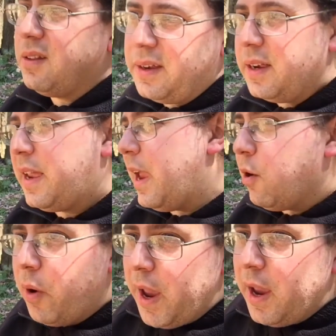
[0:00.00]
at like a
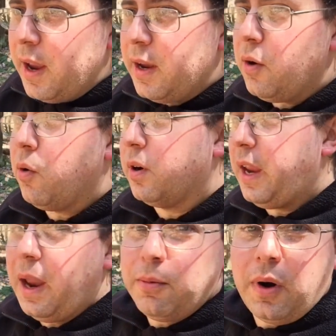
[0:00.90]
KOA or a
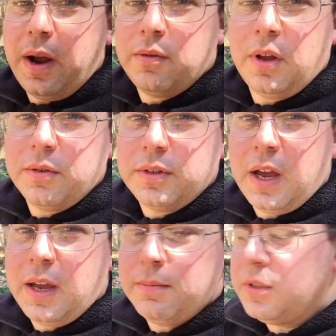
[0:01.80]
campground other
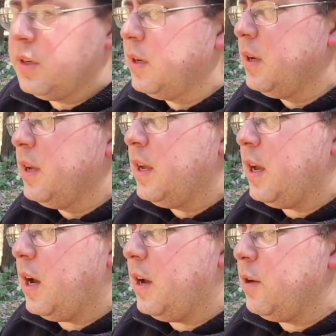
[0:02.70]
times,
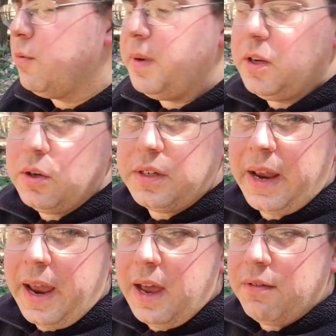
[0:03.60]
it would be good to
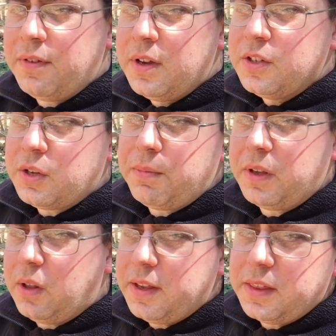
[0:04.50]
have
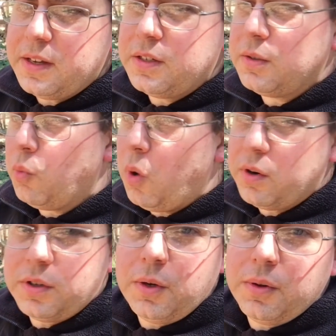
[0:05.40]
something like this, 1
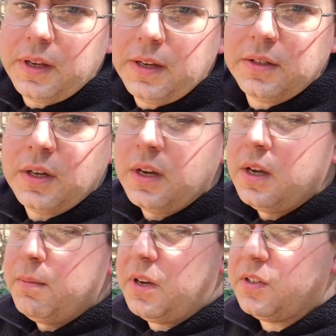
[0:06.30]
or 2 of these,
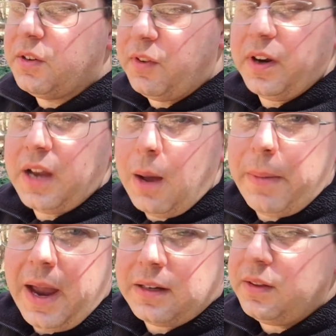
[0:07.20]
because they're very
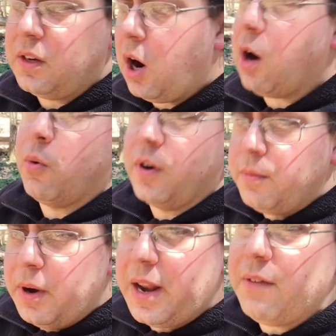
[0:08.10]
compact in the car, where you
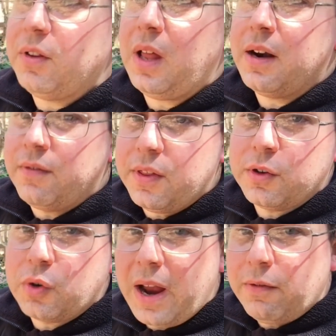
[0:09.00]
might have a lot of other
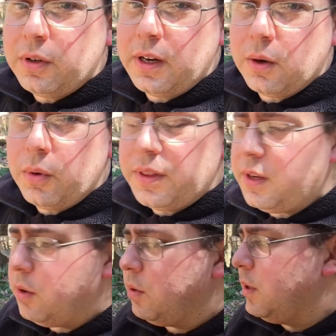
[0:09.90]
travel gear with
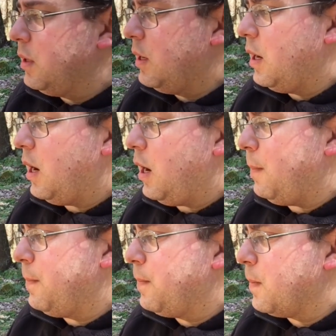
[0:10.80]
you
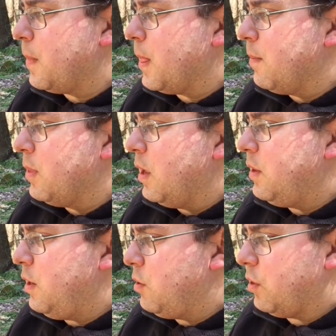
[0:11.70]

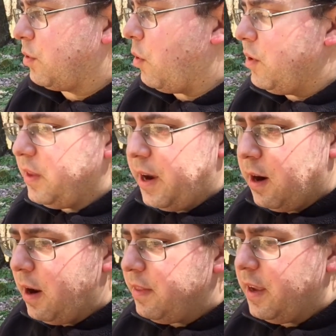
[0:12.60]
that you could throw in
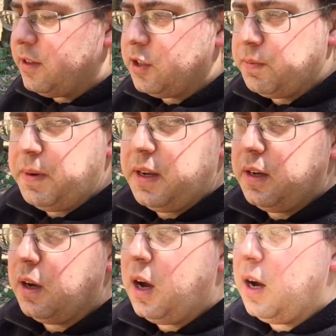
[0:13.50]
there and then just be